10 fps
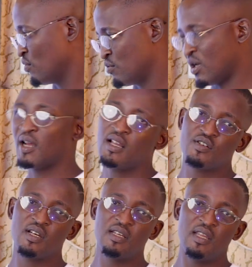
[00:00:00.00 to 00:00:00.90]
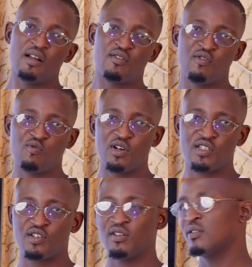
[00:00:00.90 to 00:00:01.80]
you are answering a wrong
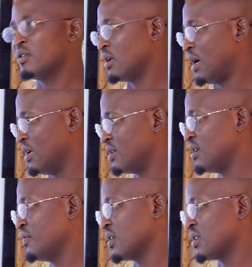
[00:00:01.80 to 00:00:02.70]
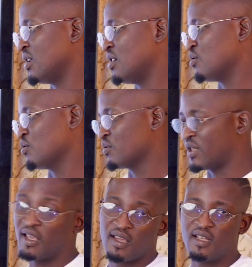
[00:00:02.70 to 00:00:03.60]
question, and definitely you're
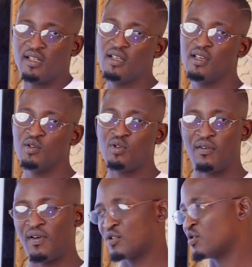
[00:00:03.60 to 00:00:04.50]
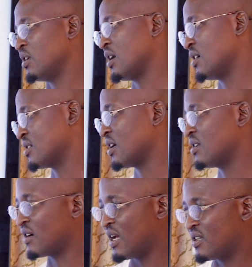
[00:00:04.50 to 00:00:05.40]
thinking you have actually answered
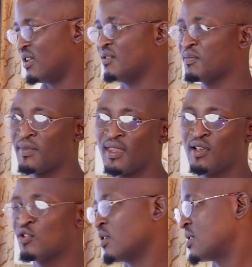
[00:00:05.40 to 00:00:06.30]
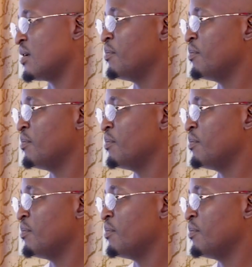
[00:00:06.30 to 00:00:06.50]
rightly. So it's a